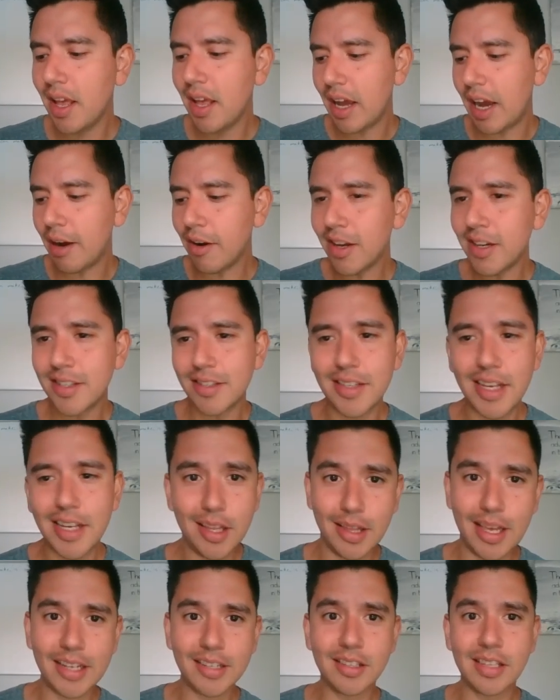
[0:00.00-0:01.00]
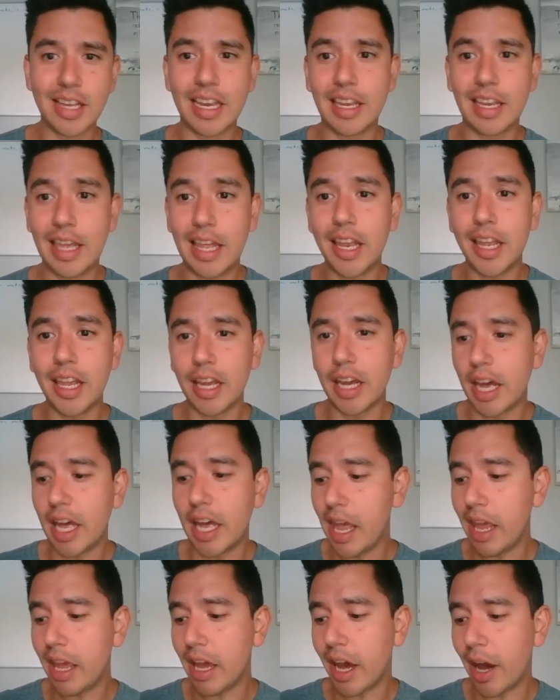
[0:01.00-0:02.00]
I'm going to say that's like getting
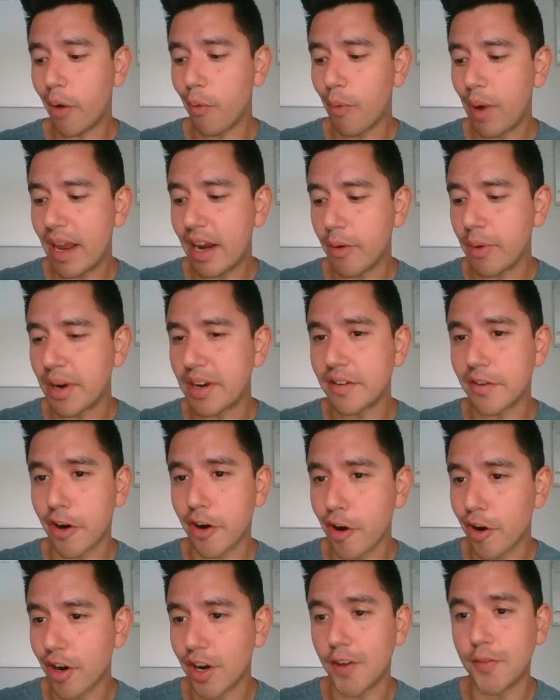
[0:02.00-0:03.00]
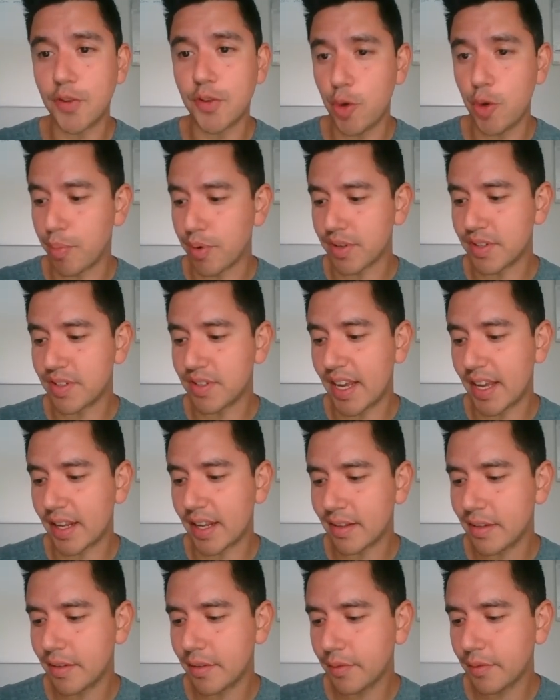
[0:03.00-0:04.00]
a rate of return of
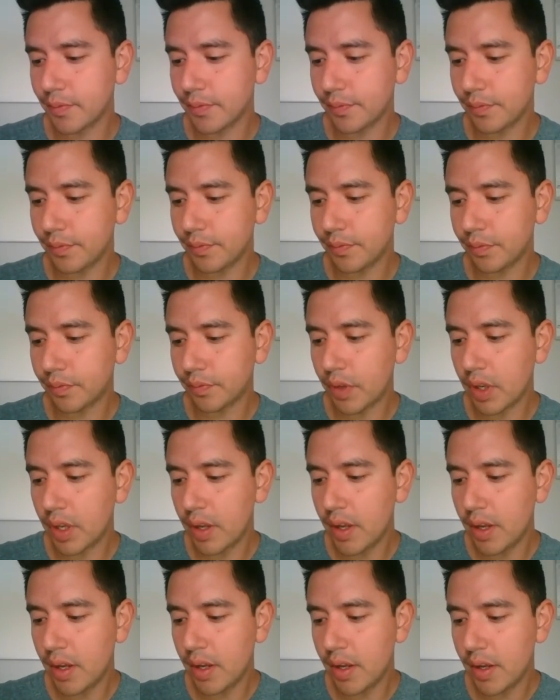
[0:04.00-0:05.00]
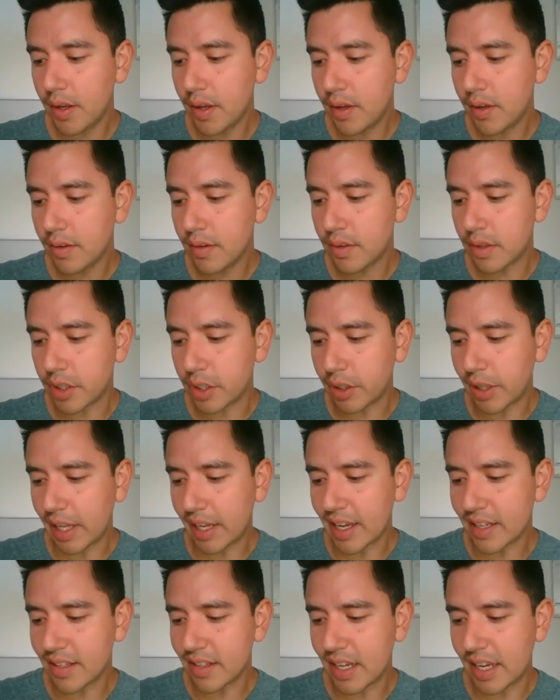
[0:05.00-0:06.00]
2%. So
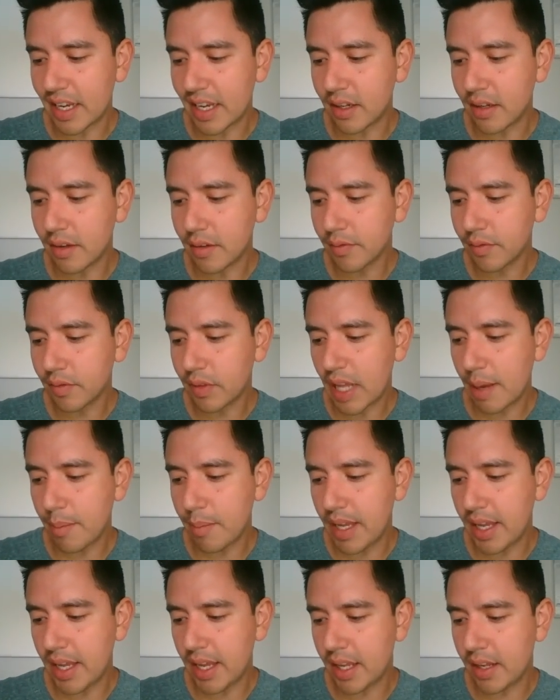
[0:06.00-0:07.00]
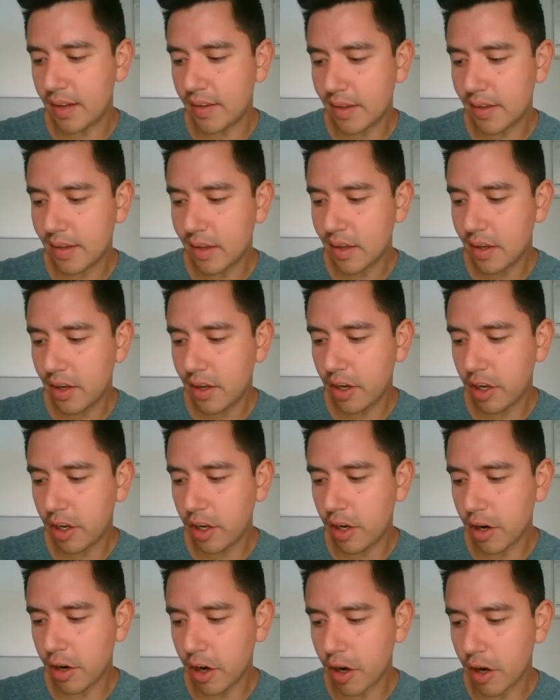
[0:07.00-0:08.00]
like I said, that means
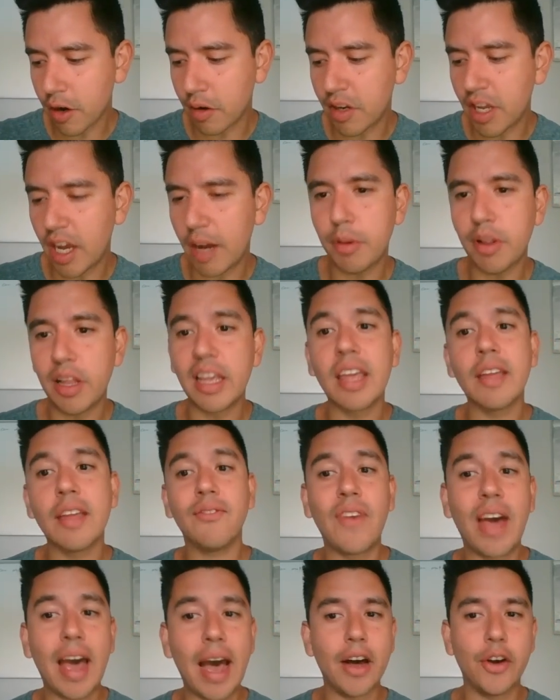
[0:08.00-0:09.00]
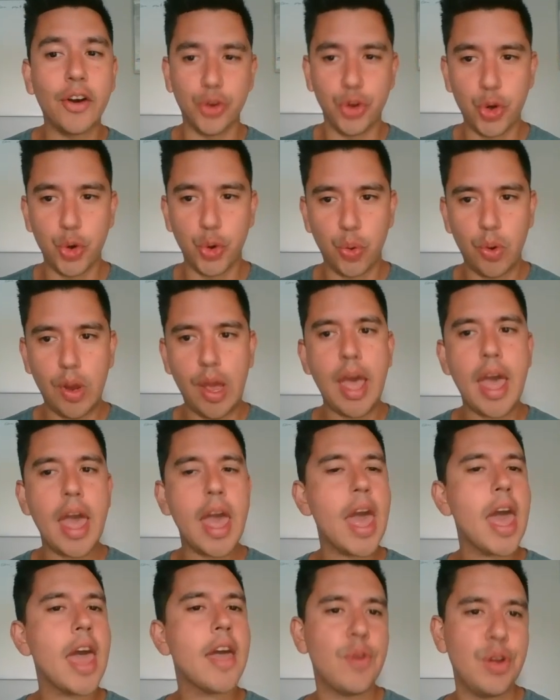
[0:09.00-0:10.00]
you're doubling in value
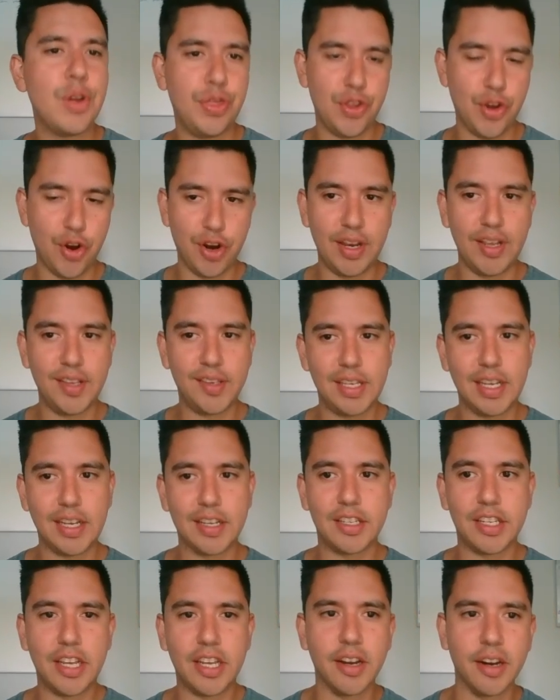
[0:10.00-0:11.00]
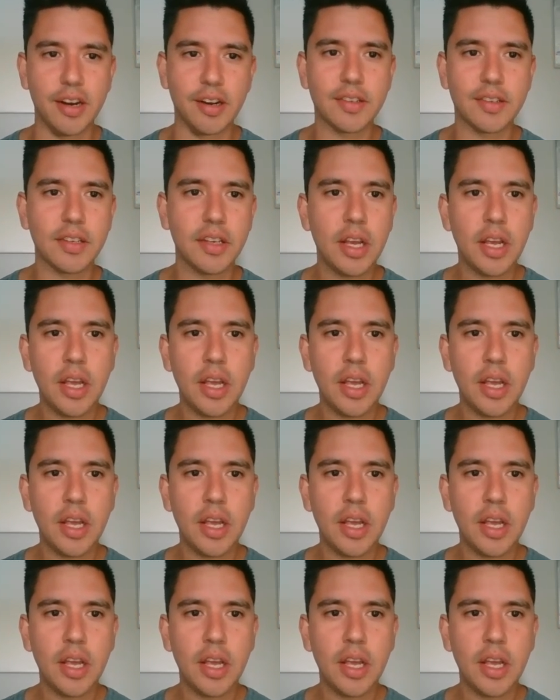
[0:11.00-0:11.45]
every 36 years.